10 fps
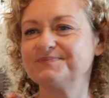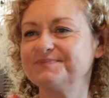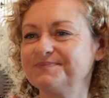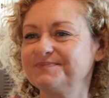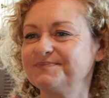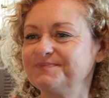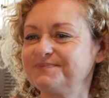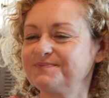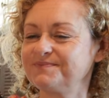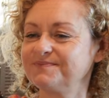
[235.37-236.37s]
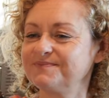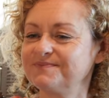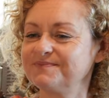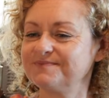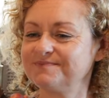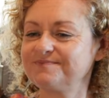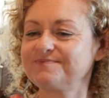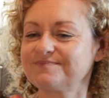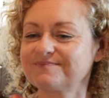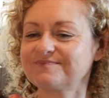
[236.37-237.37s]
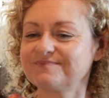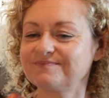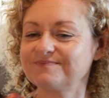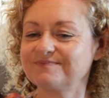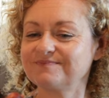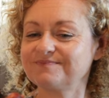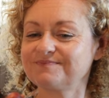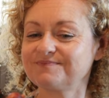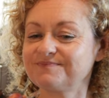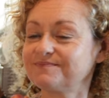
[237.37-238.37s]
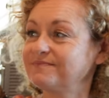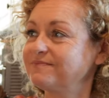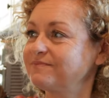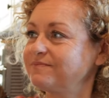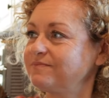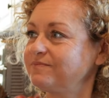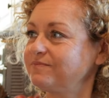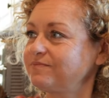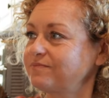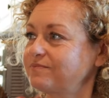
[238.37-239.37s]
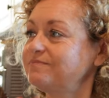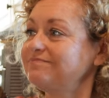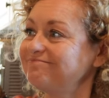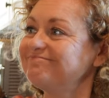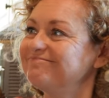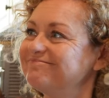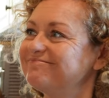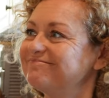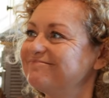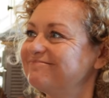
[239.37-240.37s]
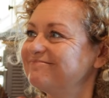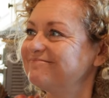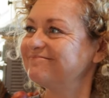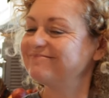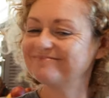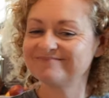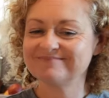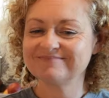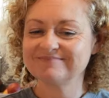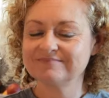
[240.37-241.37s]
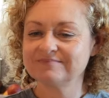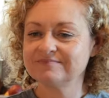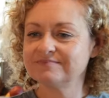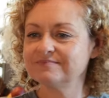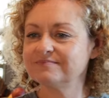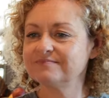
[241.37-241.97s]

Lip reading: [no speech]